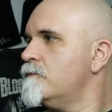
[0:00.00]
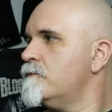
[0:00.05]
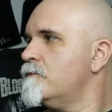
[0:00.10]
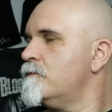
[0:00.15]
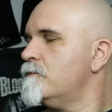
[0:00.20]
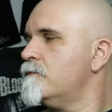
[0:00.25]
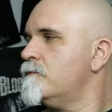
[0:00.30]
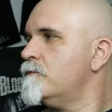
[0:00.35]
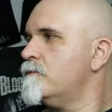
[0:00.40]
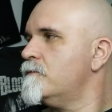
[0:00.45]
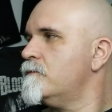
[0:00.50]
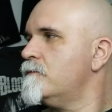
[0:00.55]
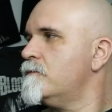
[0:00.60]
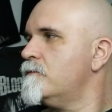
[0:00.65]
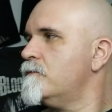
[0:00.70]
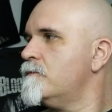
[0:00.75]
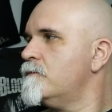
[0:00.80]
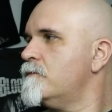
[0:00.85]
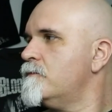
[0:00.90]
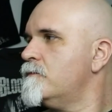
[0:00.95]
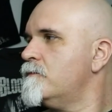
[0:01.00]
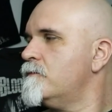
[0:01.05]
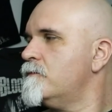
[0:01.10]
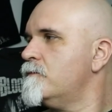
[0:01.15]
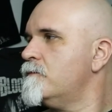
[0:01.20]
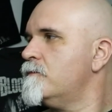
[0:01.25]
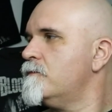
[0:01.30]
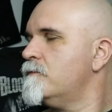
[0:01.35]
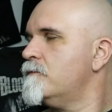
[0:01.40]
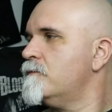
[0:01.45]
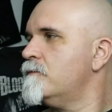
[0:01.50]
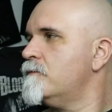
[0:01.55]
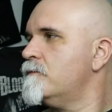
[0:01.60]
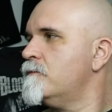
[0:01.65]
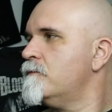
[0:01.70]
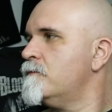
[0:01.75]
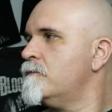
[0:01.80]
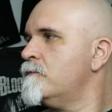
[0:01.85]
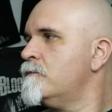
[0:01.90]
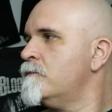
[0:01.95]

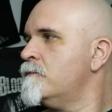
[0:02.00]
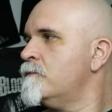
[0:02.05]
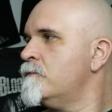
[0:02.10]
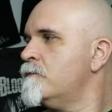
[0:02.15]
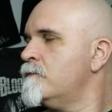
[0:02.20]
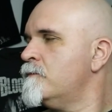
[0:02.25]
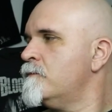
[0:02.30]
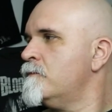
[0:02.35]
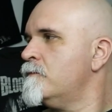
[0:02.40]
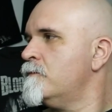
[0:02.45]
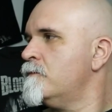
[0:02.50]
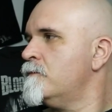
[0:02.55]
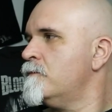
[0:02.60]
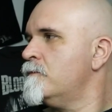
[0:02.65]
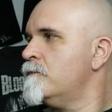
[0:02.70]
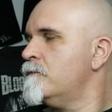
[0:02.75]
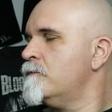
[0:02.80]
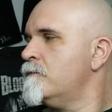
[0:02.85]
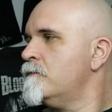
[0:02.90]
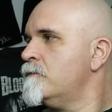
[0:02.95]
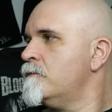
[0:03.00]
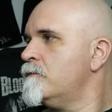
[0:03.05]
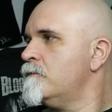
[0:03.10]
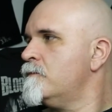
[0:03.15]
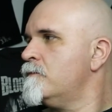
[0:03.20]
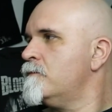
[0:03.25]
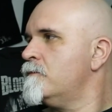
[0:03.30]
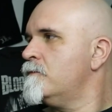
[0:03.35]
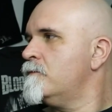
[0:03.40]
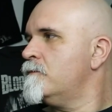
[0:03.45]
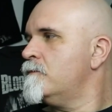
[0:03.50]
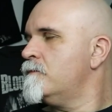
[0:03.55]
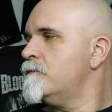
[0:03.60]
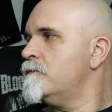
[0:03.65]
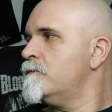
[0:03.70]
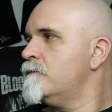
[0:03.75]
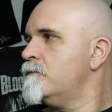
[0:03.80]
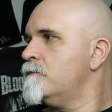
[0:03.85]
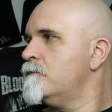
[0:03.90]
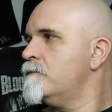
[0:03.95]

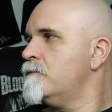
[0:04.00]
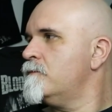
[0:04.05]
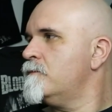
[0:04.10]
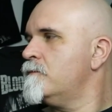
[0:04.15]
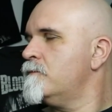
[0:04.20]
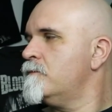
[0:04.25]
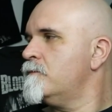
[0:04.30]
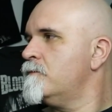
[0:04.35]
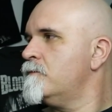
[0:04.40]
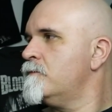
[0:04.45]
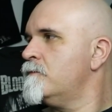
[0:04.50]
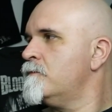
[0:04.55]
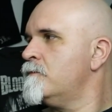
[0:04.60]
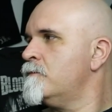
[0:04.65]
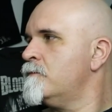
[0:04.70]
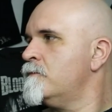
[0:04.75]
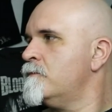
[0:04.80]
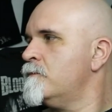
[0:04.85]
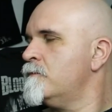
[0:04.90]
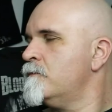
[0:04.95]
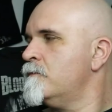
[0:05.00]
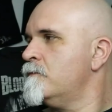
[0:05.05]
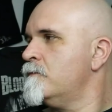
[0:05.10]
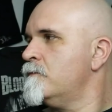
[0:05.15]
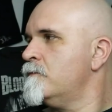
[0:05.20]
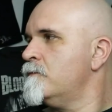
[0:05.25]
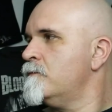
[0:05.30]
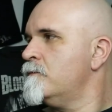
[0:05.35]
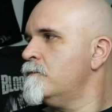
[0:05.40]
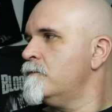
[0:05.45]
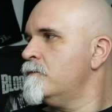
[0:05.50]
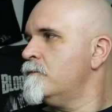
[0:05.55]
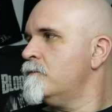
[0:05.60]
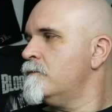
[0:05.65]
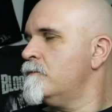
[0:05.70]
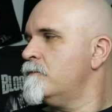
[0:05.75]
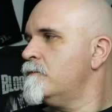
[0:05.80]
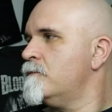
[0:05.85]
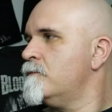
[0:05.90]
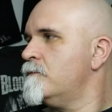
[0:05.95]

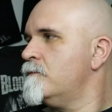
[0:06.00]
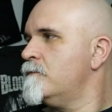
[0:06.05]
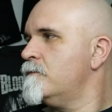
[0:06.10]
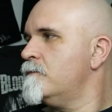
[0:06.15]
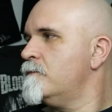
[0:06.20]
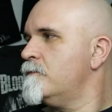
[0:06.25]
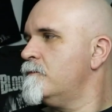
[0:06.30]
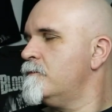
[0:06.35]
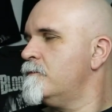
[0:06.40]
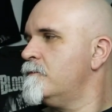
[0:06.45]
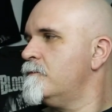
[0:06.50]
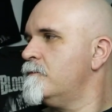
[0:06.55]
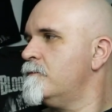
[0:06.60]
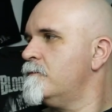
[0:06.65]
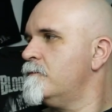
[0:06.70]
(not speaking)